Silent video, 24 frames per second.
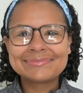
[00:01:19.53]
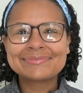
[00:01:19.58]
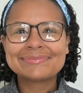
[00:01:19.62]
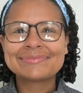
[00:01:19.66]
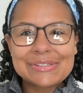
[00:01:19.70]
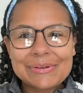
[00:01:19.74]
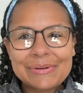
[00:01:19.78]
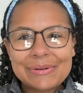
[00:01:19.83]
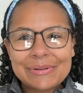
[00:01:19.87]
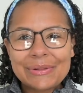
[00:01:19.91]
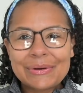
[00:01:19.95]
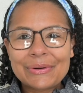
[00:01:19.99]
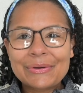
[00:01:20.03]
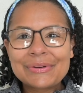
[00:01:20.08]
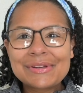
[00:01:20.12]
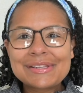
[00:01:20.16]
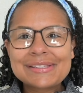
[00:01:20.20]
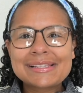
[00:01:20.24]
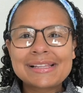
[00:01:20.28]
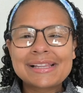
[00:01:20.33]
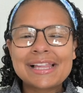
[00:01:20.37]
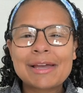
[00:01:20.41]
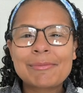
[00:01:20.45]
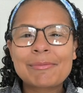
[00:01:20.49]
So a little
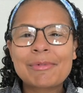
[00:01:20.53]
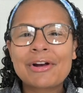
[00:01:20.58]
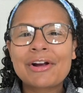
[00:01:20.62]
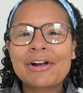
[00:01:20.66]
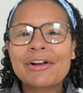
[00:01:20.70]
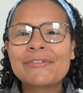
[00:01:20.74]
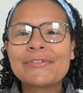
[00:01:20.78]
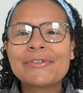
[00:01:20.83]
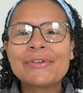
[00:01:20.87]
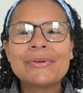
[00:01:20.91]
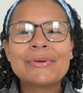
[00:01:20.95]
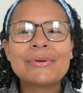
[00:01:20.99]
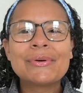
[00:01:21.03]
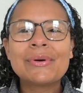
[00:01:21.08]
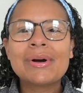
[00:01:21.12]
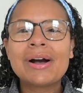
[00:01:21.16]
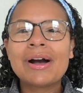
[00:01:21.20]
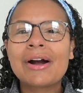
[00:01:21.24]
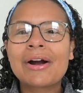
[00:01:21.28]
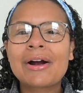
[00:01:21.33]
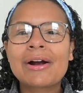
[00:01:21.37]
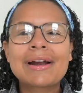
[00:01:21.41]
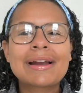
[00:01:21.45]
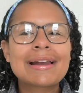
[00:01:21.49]
disclaimer, if you
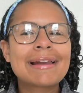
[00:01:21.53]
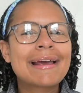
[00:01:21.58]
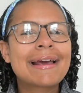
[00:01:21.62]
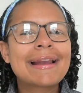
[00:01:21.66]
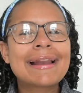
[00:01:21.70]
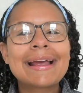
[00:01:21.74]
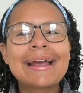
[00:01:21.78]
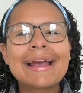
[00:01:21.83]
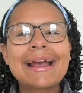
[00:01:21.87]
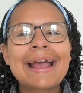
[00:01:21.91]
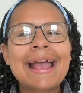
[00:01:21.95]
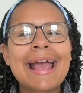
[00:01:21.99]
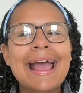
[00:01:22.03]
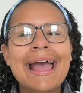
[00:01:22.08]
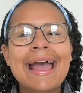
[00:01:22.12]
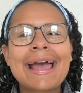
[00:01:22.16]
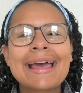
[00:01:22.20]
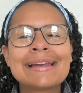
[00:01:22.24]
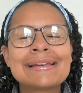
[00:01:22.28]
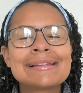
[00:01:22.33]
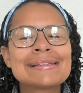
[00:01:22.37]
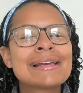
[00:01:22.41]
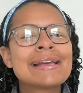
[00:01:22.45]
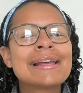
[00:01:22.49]
are a nanny
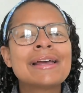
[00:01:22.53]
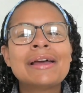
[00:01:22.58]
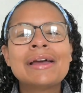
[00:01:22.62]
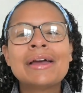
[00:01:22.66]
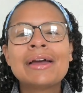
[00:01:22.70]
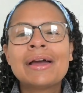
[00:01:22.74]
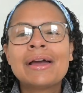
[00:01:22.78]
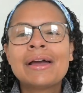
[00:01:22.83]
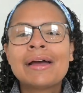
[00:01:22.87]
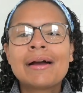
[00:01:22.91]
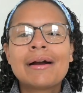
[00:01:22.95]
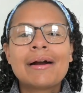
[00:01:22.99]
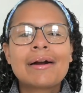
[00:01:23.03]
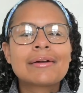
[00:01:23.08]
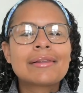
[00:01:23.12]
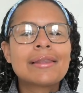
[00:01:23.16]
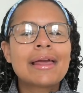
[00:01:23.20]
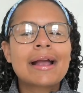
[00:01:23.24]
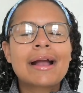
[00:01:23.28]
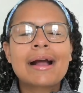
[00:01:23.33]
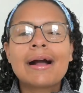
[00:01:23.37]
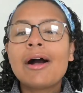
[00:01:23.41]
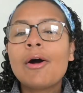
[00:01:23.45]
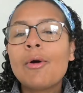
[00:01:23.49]
and are
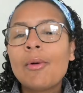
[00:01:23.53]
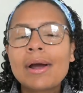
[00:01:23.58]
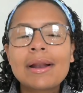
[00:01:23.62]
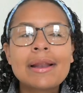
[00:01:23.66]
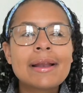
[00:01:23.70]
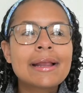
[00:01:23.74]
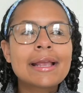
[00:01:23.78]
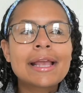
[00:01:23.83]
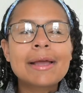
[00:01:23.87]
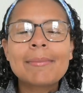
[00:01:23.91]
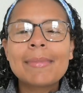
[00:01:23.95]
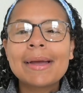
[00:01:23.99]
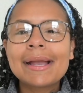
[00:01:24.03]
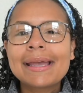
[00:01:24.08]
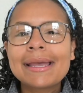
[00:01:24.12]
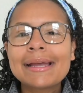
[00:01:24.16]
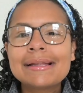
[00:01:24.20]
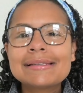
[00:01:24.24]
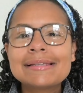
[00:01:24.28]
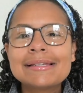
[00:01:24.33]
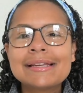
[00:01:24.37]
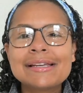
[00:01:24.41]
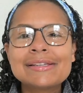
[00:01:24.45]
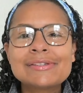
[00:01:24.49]
like, oh, I didn't get my
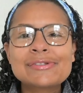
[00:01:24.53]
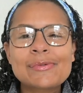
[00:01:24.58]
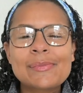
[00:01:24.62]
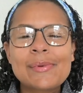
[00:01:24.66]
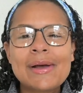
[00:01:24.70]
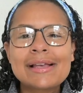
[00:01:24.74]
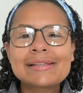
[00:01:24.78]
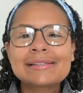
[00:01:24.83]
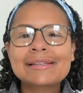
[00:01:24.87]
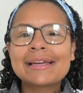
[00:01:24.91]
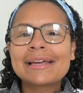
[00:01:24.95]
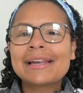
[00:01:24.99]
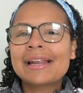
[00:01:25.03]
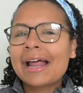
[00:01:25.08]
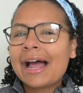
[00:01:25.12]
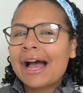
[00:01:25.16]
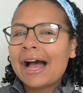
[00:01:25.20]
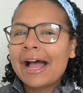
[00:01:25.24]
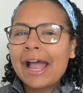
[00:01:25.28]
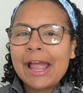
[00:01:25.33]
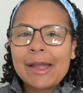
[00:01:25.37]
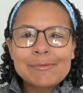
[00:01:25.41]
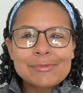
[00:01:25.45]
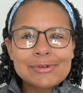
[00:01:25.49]
kids an Easter basket.
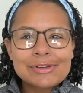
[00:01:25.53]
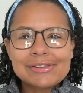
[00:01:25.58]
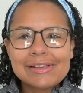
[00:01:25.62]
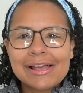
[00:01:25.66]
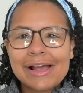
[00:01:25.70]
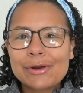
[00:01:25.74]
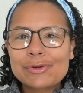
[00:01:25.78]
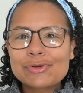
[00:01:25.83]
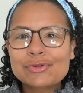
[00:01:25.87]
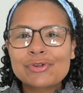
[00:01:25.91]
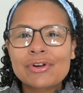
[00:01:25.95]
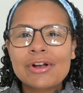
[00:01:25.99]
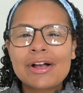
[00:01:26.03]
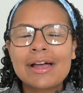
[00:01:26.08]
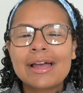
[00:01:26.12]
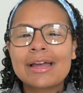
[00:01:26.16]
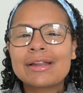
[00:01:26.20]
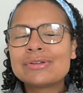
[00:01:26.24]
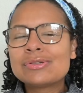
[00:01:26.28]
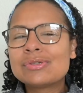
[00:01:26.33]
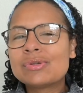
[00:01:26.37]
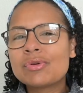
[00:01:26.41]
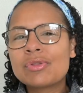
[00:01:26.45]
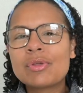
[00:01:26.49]
I am just extra
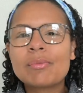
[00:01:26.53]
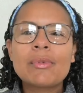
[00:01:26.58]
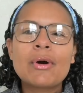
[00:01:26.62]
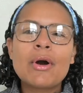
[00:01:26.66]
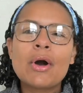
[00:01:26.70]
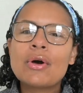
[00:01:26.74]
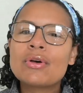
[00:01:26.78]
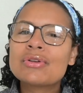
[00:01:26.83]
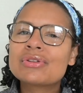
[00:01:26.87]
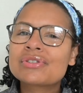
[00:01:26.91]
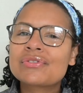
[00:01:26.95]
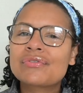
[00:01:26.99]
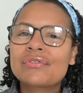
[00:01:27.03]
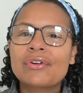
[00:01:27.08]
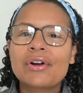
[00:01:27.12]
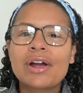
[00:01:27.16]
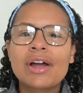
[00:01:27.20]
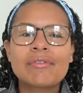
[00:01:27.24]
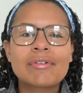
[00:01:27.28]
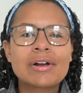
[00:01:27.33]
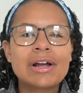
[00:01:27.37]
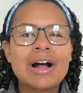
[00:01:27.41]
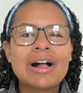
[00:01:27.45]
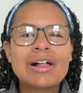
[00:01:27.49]
and do the most for
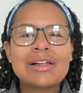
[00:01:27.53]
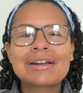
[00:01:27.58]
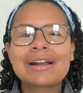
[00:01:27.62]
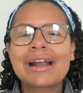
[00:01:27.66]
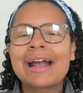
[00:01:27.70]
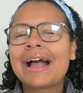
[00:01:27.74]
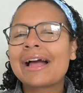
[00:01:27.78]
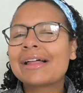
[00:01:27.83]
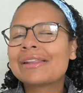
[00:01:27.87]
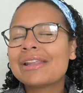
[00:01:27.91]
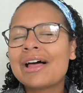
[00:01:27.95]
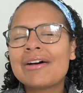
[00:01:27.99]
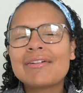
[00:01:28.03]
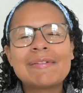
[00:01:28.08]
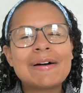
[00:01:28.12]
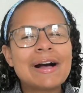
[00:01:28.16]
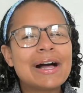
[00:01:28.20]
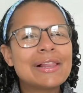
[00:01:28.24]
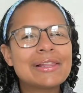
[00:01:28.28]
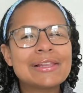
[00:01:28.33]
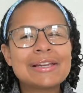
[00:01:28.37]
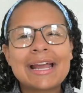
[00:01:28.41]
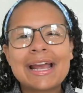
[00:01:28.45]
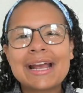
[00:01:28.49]
every holiday. I love
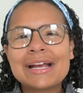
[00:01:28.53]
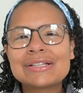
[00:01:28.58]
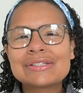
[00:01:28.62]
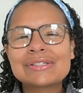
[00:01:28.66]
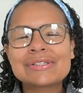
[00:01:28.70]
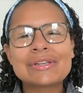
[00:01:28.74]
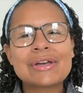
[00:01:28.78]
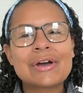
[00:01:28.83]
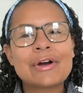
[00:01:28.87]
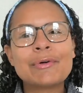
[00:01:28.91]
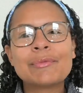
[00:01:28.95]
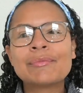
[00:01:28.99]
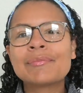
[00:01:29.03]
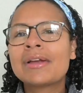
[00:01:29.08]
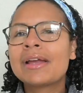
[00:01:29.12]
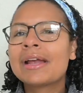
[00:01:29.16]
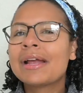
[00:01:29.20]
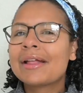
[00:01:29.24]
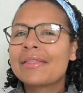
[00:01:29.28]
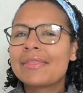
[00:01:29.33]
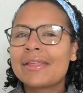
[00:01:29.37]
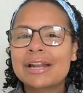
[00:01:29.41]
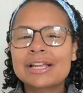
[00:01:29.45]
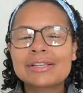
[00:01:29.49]
holidays, so
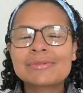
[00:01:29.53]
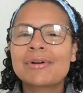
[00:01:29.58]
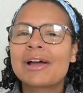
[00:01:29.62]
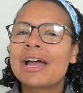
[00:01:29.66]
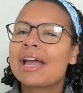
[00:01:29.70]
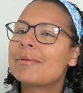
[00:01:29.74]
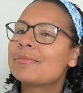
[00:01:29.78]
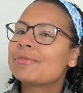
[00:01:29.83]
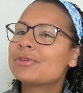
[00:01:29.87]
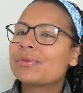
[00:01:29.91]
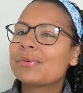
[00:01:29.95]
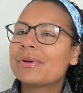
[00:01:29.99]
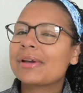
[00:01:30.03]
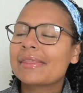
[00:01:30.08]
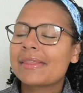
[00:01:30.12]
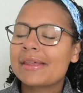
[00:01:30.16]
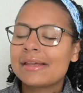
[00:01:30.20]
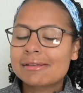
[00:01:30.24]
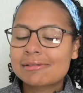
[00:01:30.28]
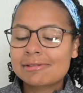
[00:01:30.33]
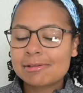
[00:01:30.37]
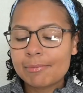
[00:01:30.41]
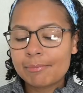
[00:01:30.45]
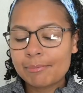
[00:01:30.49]
that is why I'm doing
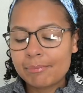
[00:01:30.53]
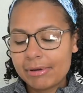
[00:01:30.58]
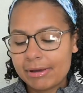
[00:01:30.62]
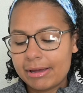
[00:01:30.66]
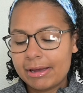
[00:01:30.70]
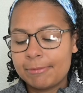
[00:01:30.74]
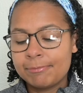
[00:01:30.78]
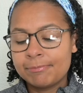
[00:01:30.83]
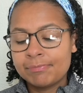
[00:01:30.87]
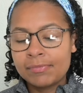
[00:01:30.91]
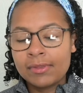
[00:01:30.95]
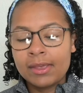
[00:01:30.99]
this. But